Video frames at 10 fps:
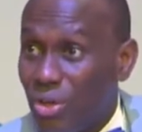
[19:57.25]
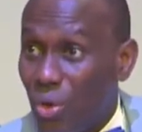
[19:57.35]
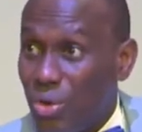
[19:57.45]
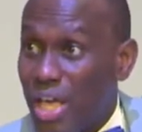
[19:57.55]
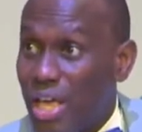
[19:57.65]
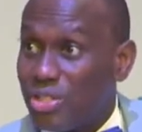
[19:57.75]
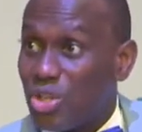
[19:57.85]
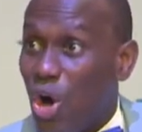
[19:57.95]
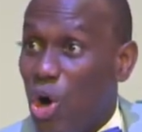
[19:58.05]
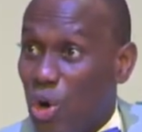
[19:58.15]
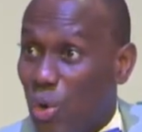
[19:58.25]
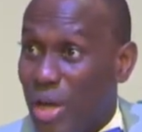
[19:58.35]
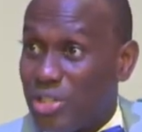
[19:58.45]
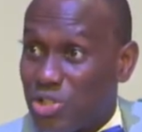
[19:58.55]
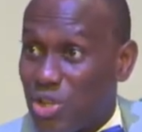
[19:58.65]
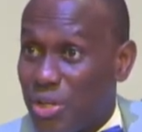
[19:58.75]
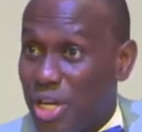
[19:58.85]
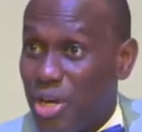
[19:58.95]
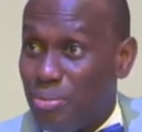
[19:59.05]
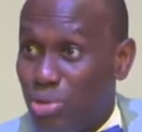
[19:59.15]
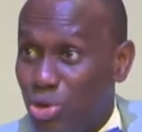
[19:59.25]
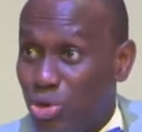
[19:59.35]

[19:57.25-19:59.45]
Oh yes, unquestionable